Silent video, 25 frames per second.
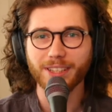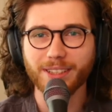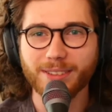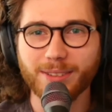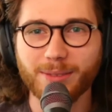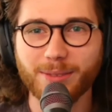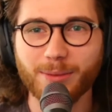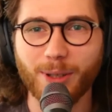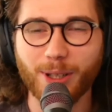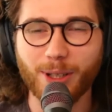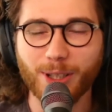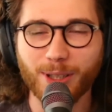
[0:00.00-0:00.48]

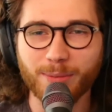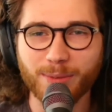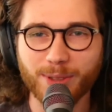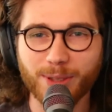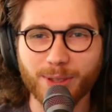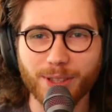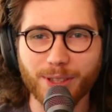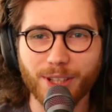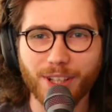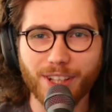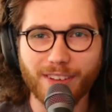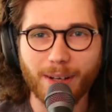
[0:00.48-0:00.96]
Welcome to
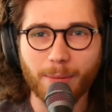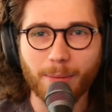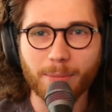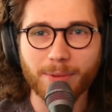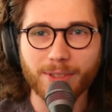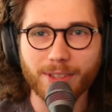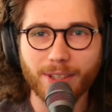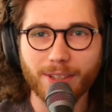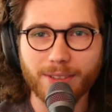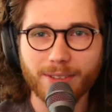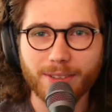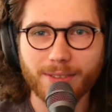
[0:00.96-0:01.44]
another
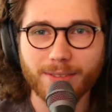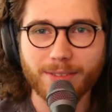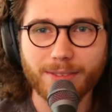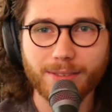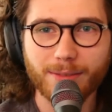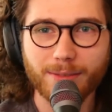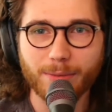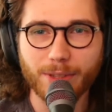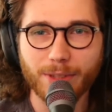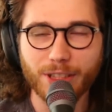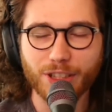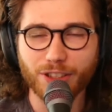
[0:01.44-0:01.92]
episode.
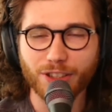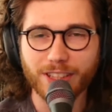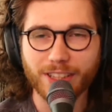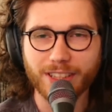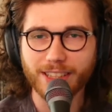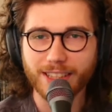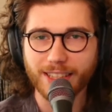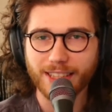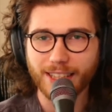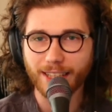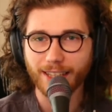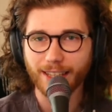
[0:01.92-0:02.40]
We're joined
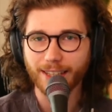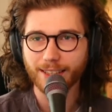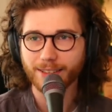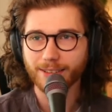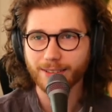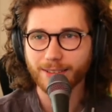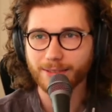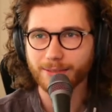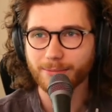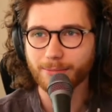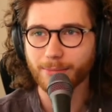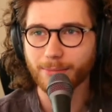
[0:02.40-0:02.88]
today
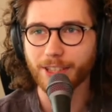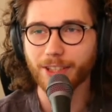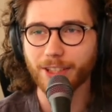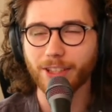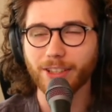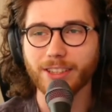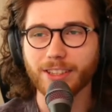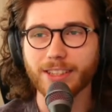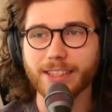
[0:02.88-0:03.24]
by Dr.